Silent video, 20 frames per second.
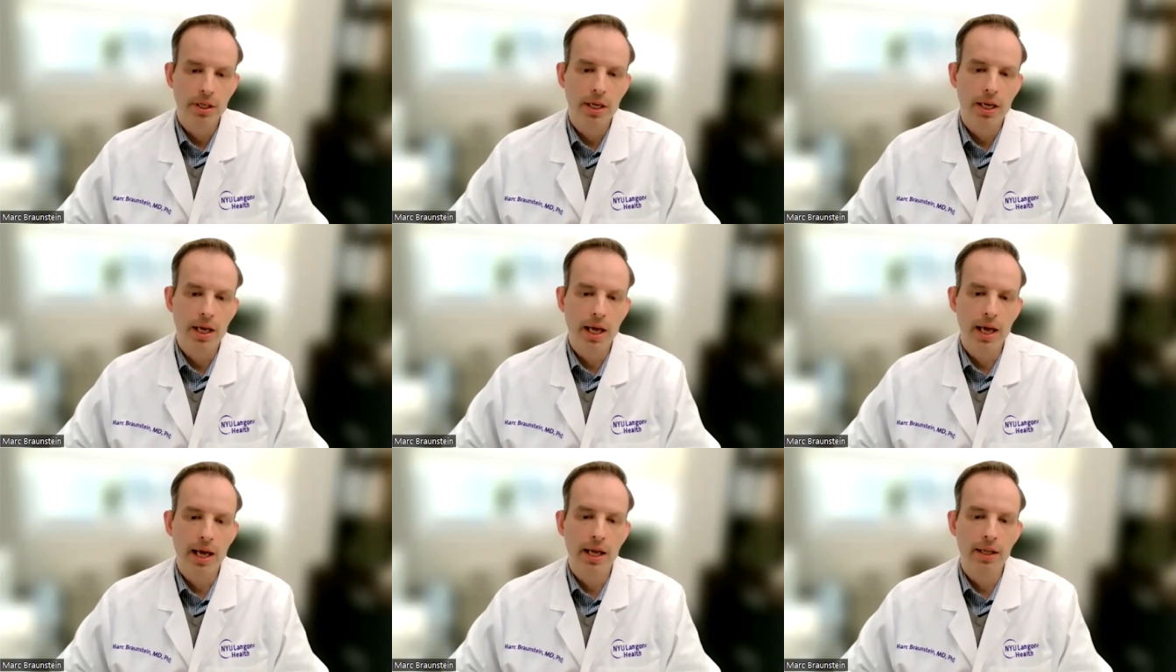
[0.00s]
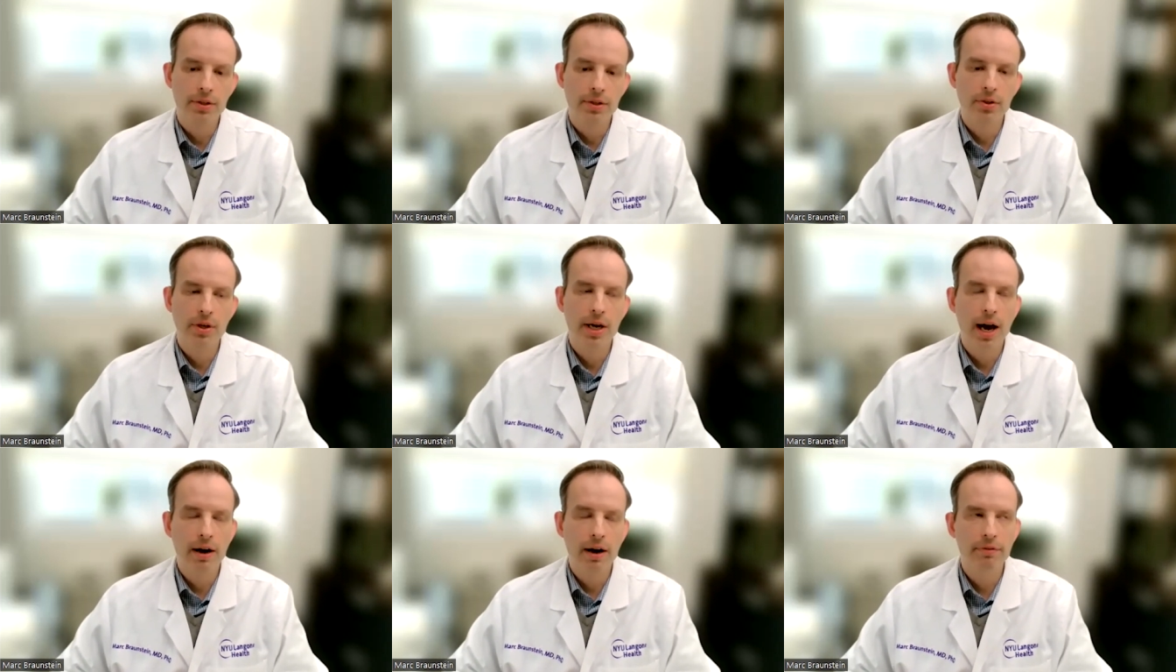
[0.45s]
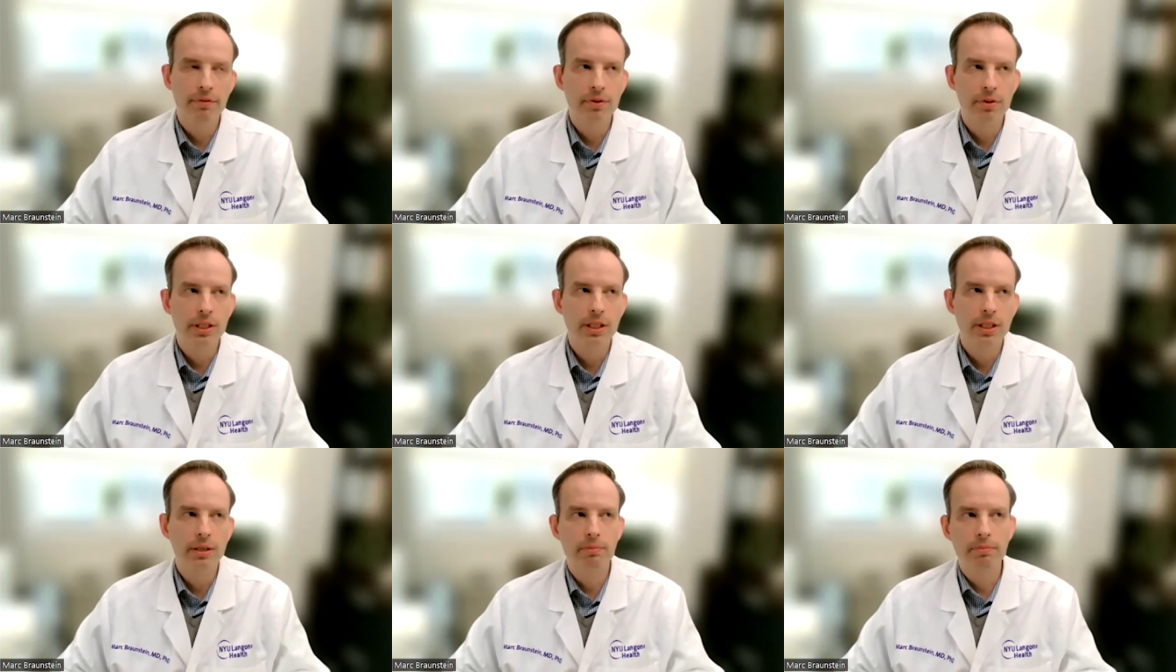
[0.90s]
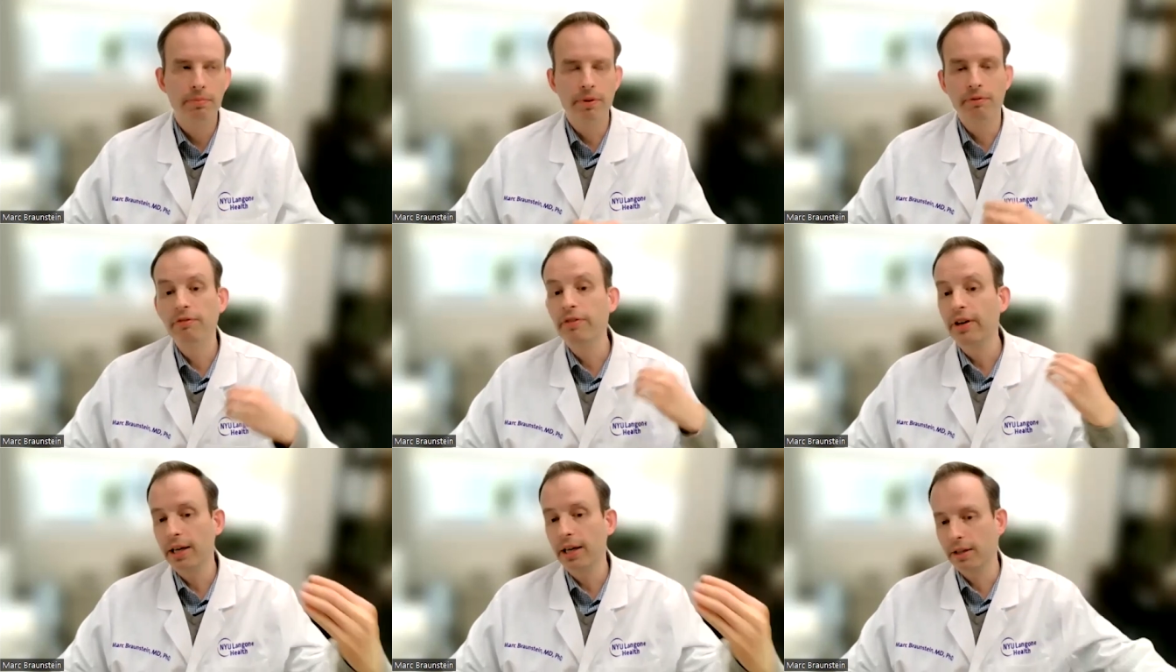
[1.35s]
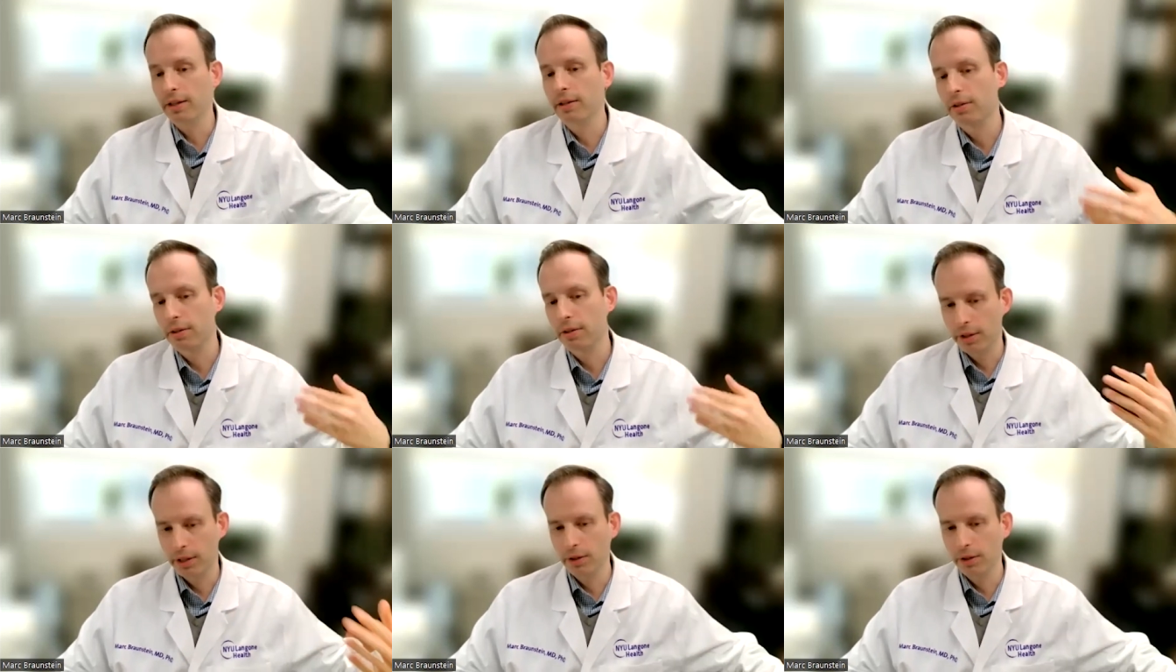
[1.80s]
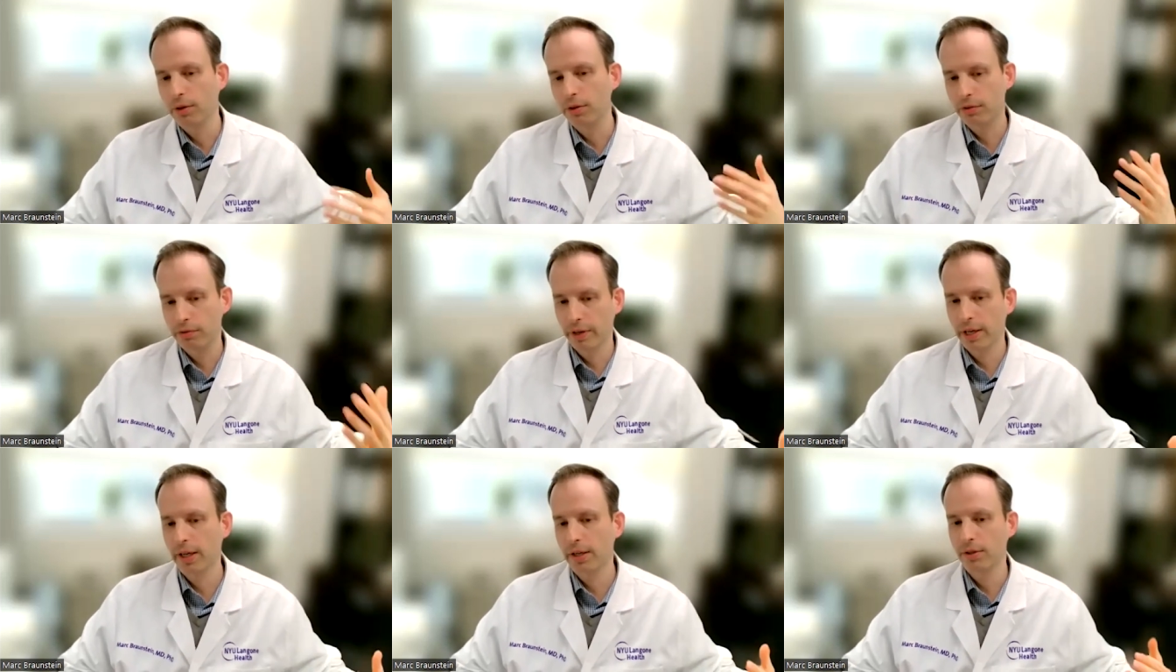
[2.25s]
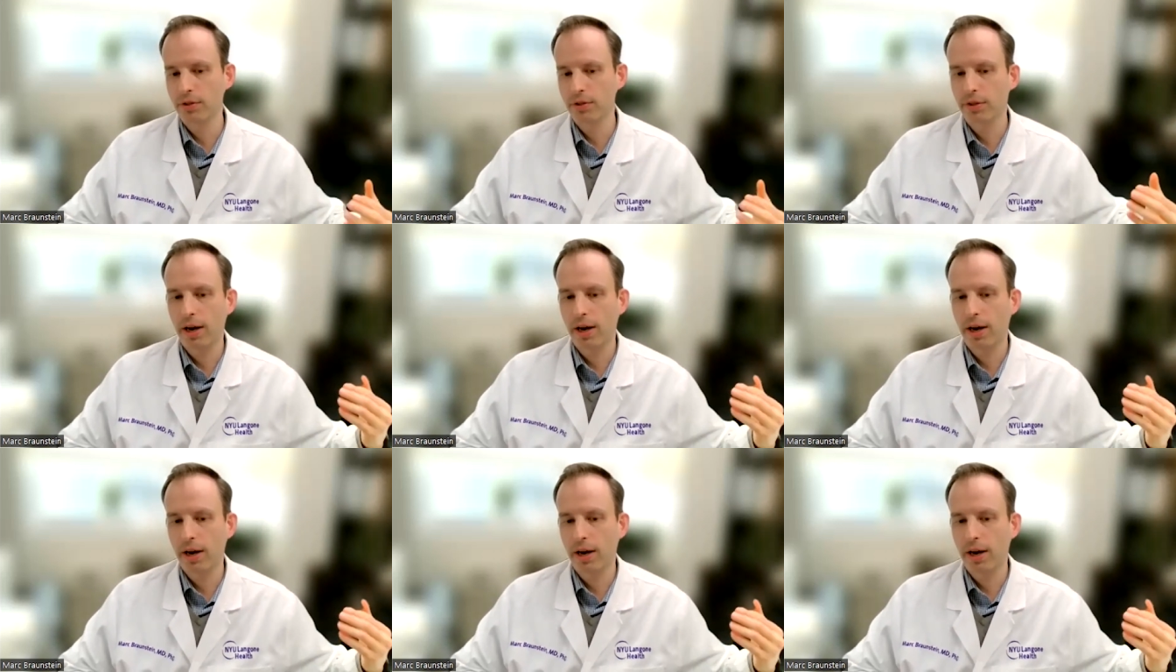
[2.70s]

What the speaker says: and you have to keep the faith during those failures.